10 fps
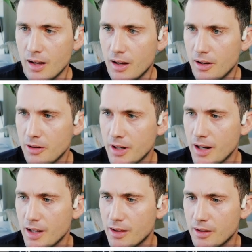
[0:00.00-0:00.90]

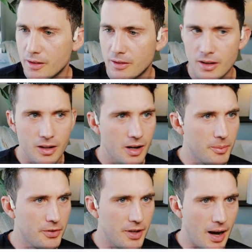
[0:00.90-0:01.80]
Okay, the alarm
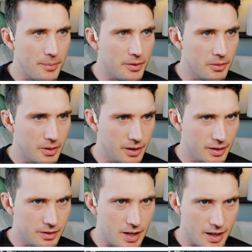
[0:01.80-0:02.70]
stopped, so we're gonna
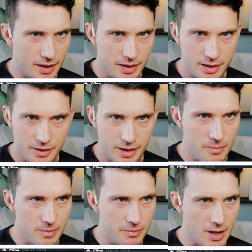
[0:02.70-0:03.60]
try to continue
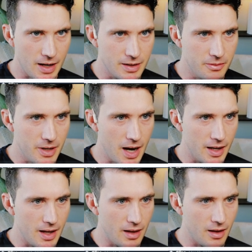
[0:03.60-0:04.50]
here. Yeah, so we
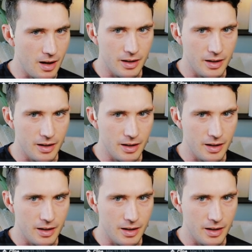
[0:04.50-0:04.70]
added that logger